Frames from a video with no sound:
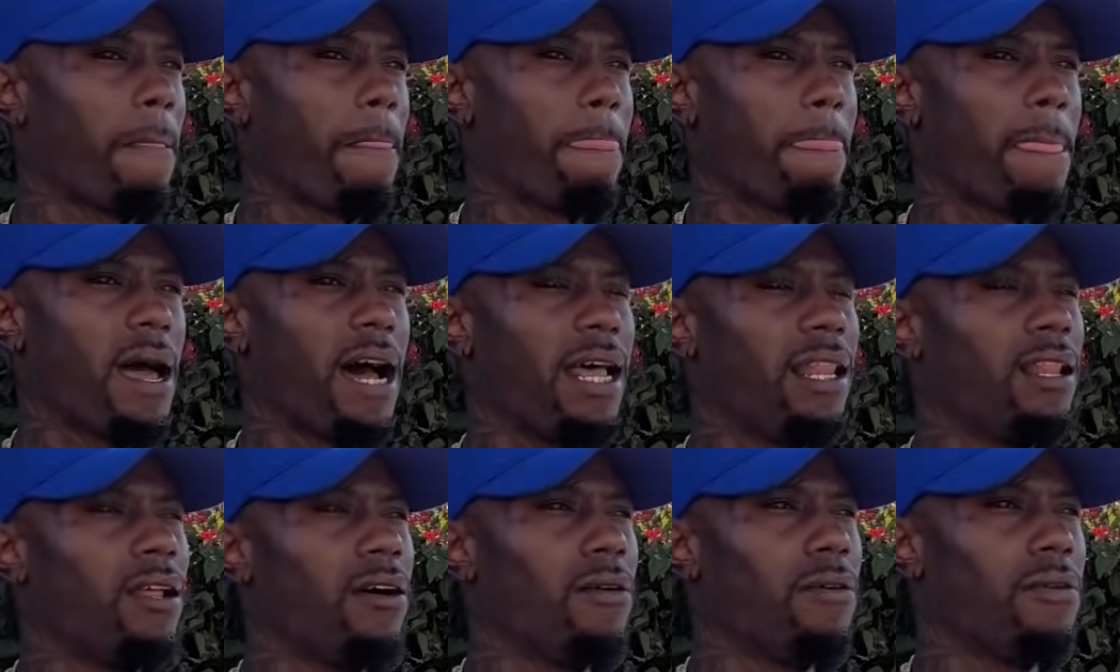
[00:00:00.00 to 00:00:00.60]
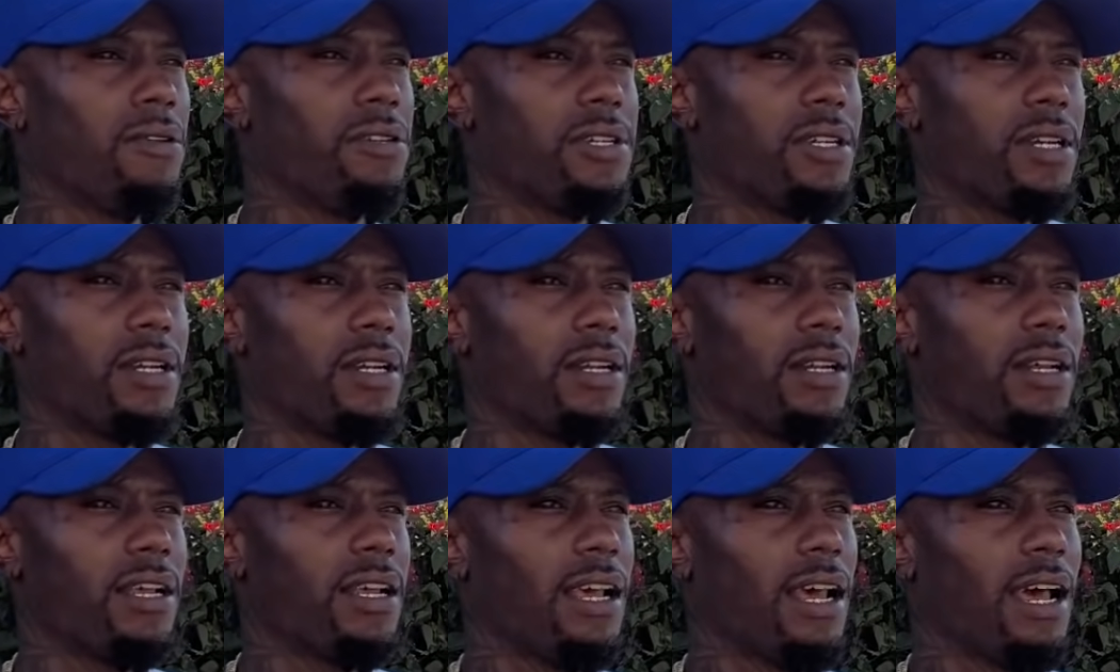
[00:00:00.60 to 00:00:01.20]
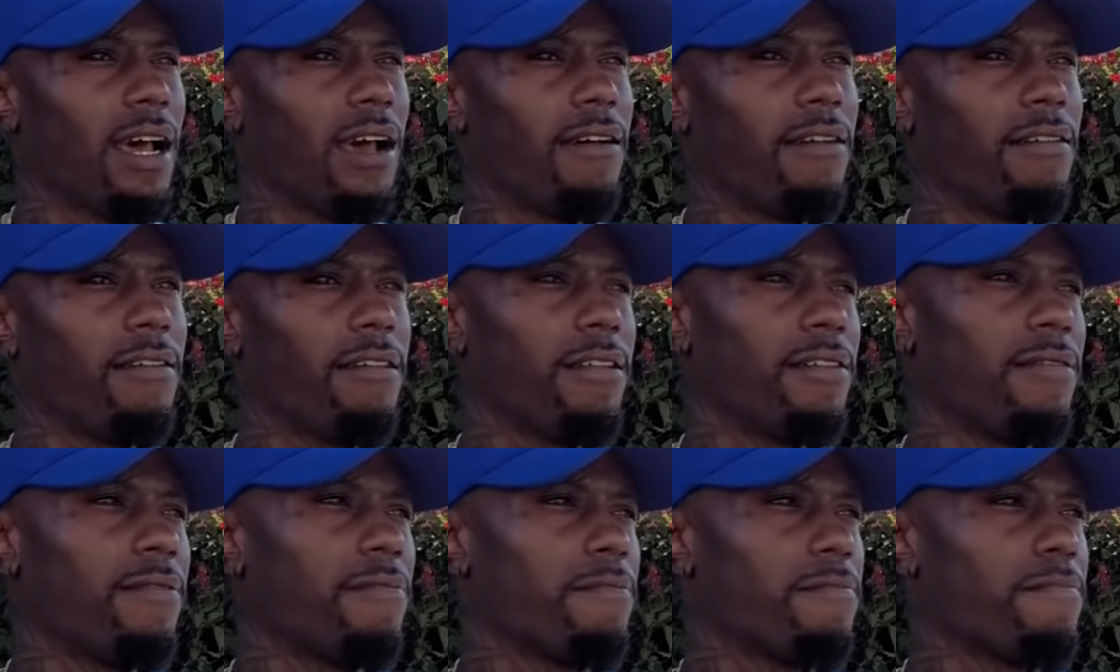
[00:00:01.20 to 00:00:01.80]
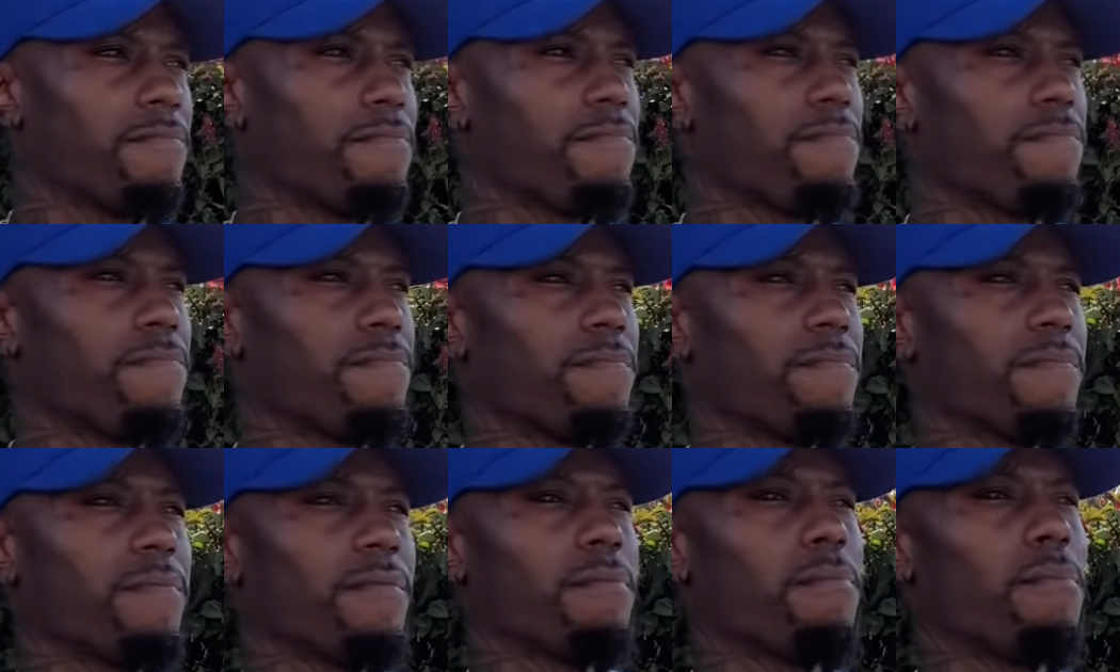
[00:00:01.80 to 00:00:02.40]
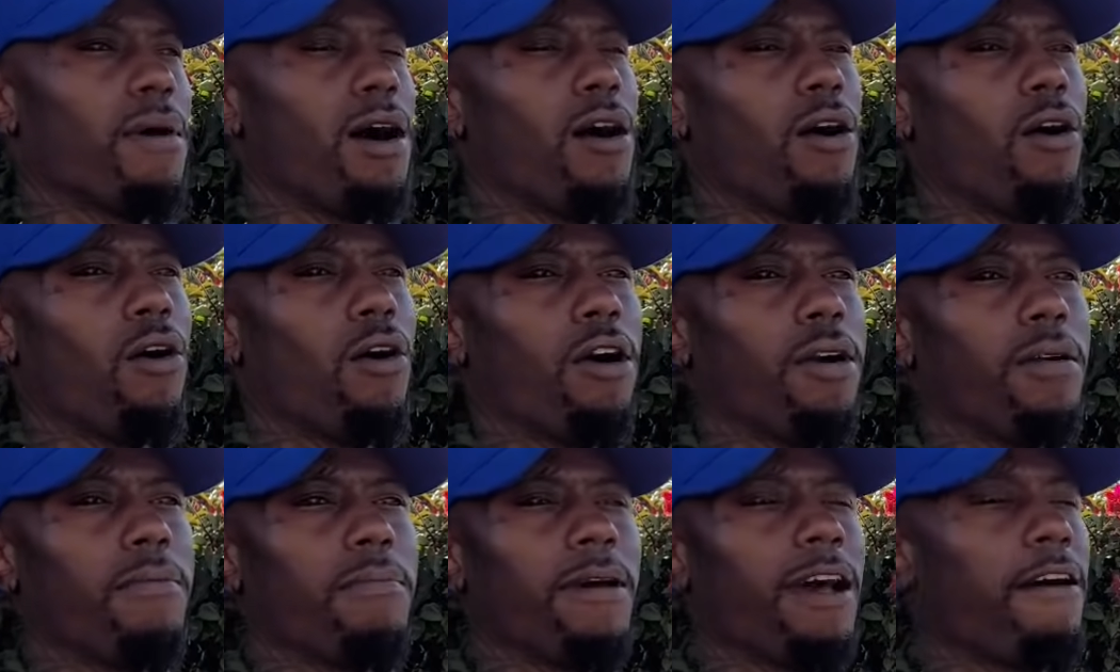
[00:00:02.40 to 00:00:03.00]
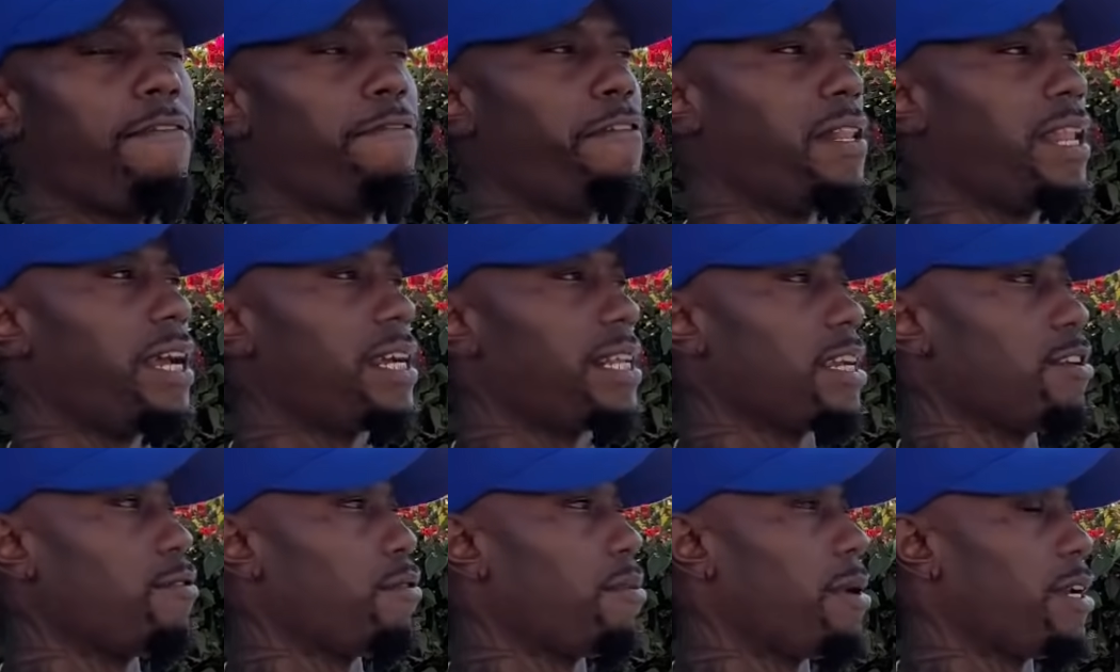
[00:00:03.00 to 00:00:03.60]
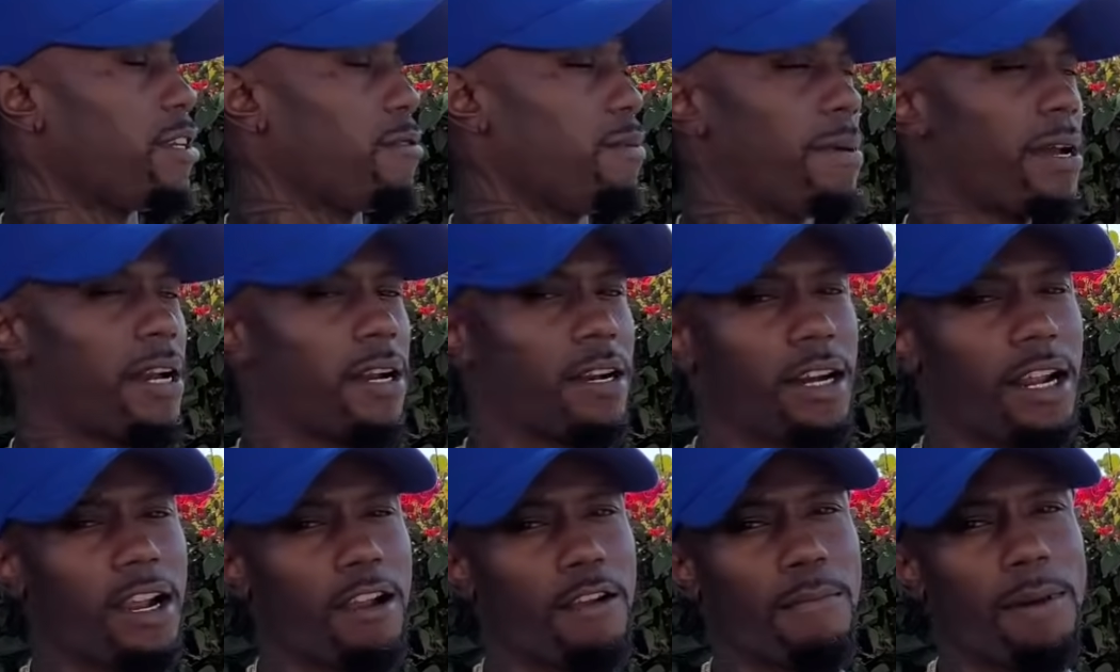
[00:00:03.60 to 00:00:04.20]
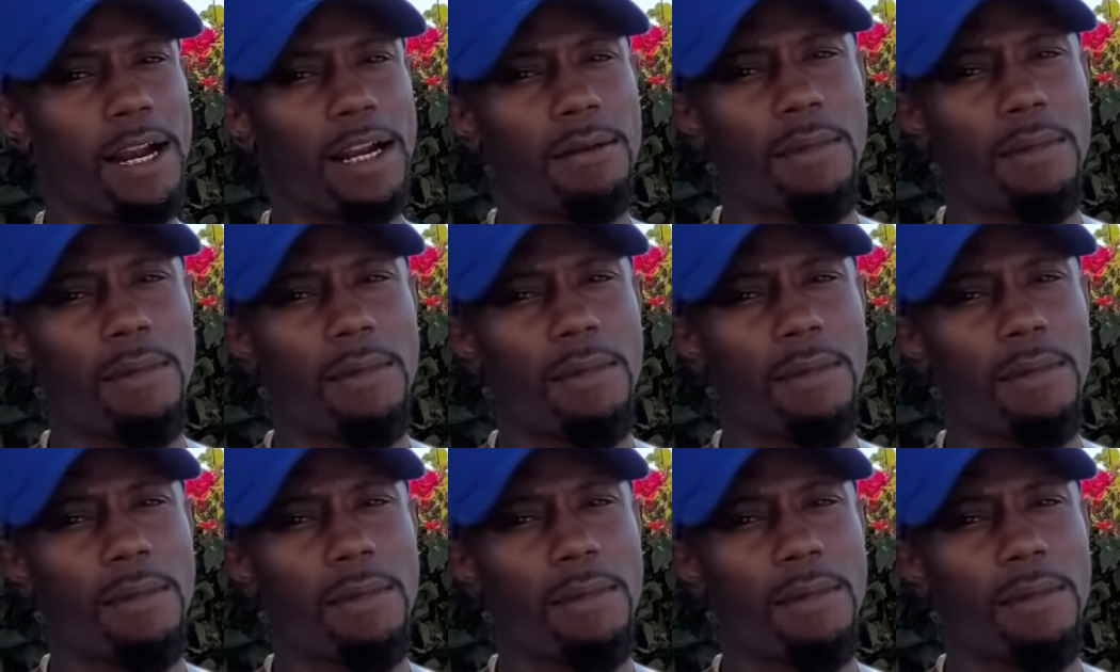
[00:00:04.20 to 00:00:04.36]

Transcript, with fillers: Hollow shit. My heart, I feel like that would make me better than everybody.